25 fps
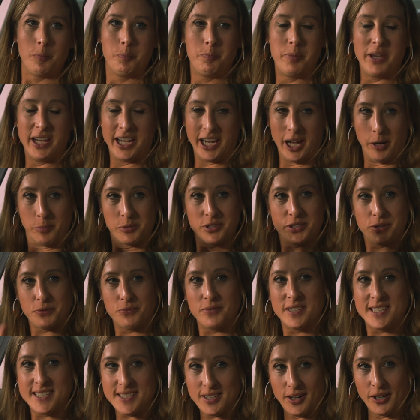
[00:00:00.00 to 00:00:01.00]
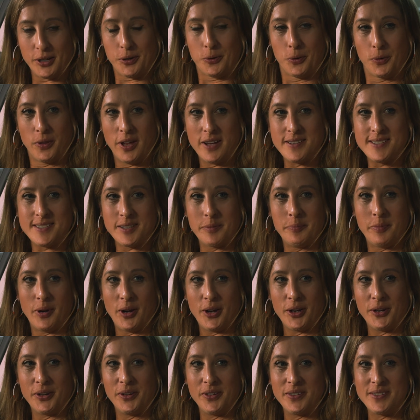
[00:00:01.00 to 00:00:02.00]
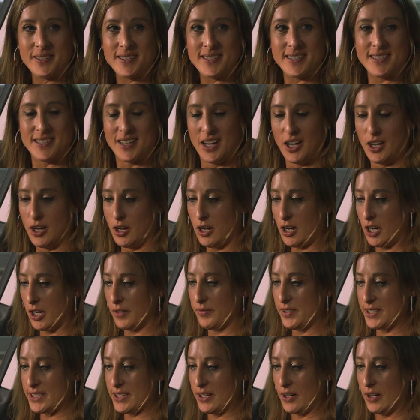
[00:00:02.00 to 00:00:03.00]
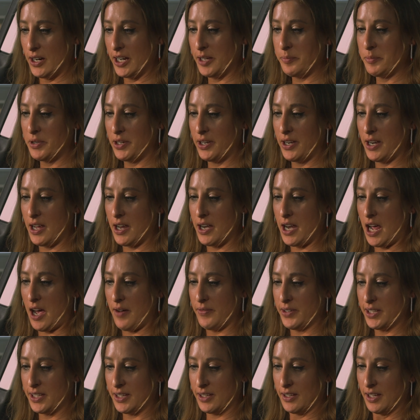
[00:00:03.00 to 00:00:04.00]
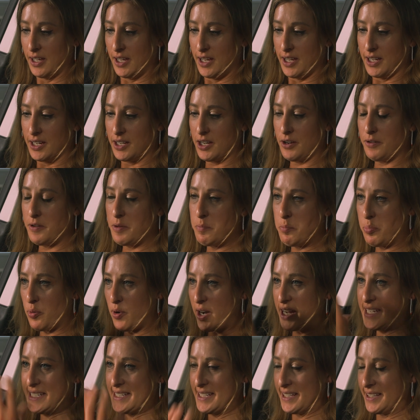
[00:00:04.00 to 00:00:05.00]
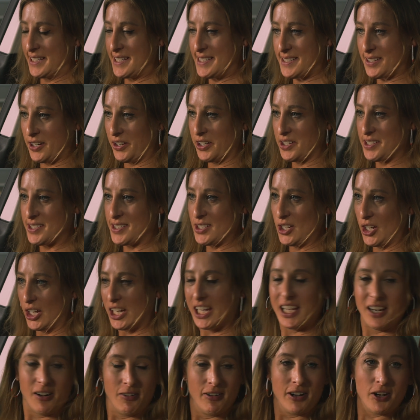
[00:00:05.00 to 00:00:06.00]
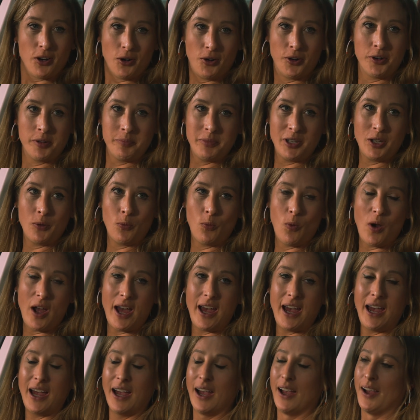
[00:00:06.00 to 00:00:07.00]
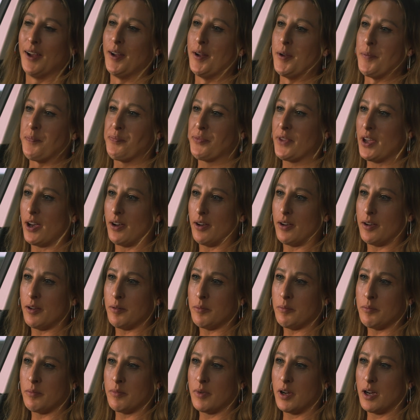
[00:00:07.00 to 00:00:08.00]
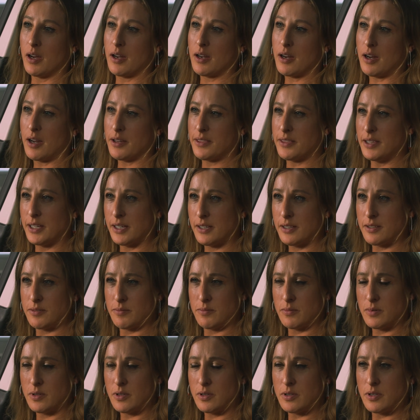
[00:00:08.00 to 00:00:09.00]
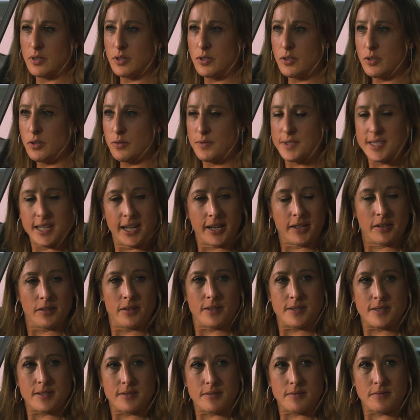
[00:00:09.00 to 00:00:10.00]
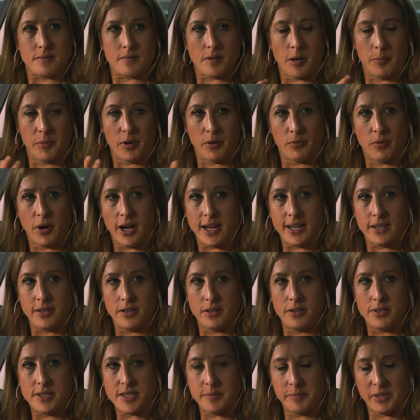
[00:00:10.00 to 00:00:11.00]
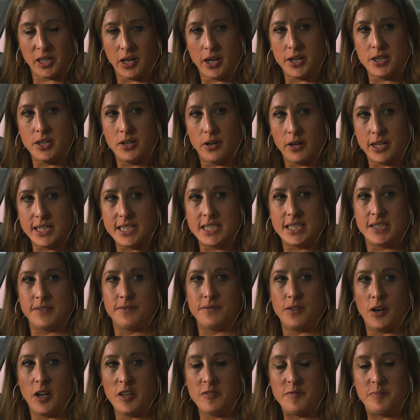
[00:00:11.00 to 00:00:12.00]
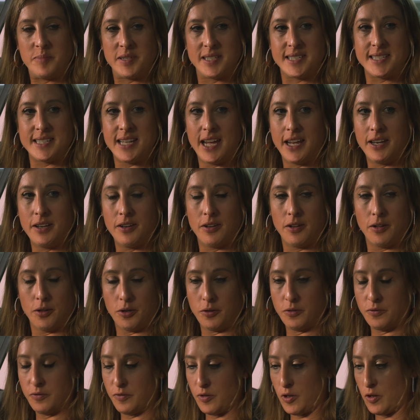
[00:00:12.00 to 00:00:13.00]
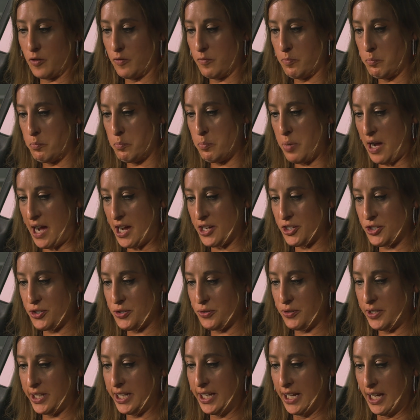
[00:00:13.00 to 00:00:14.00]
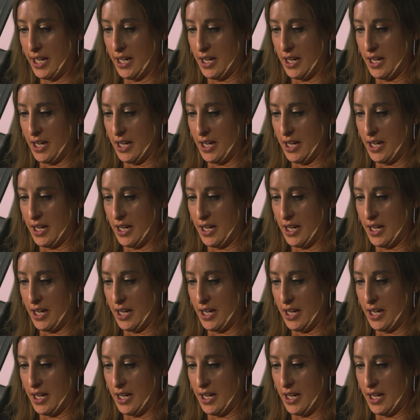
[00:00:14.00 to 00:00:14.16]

being able to recycle those components over time and having, embracing this kind of circular economy where I think you were saying am I right, something like 95% of battery